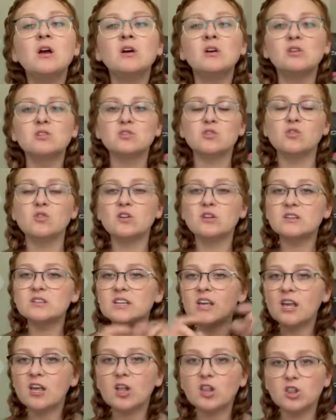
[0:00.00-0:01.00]
So you're going to
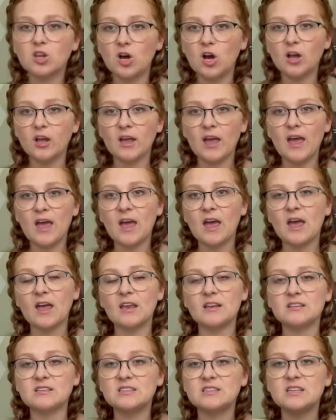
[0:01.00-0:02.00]
take a look
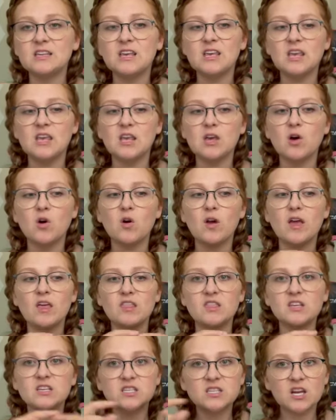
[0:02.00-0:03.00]
and see, okay,
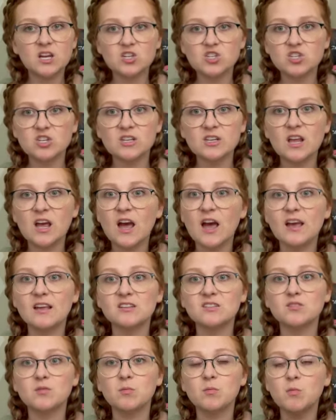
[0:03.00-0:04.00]
this section
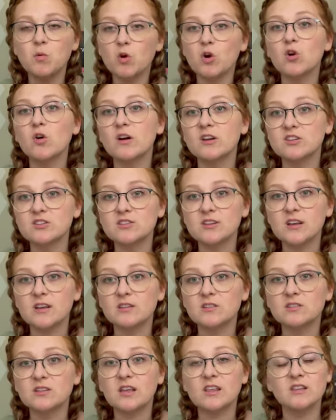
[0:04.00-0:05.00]
has more
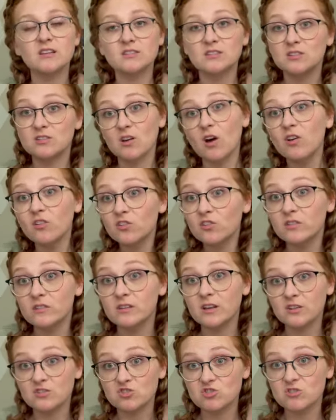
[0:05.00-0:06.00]
questions, and this is also the
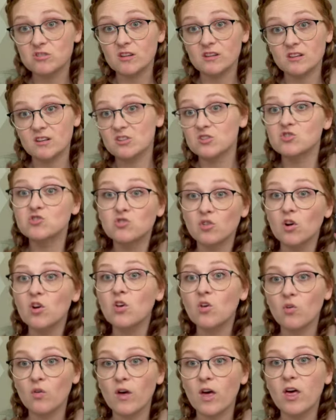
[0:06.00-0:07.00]
section that I
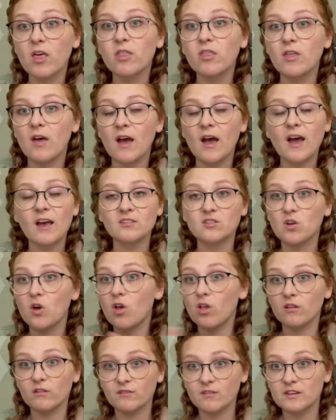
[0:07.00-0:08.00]
struggle with that has
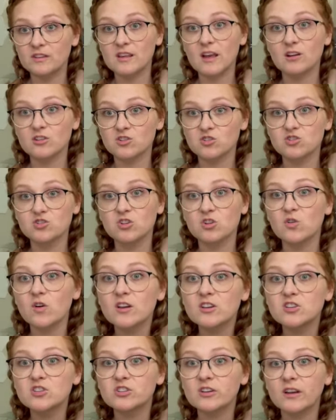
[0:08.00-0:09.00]
all of these extra
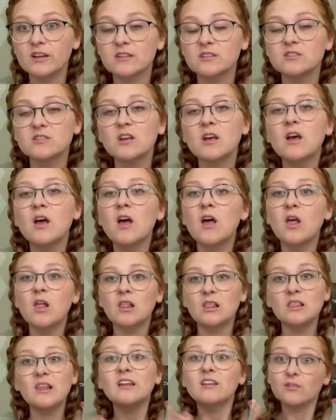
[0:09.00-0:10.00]
questions.
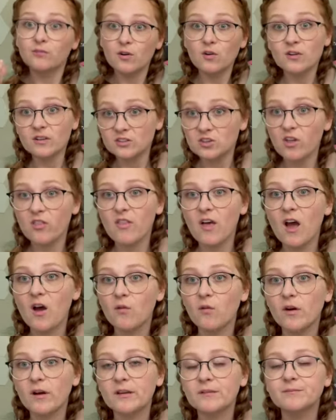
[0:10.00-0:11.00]
Let's focus on that
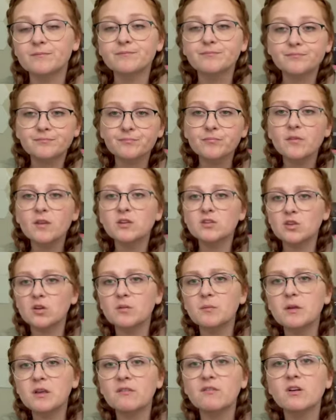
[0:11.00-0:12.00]
one. So let
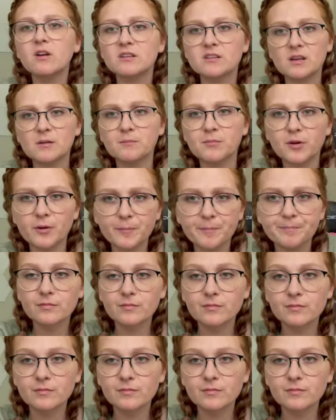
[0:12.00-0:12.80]
me give you an example.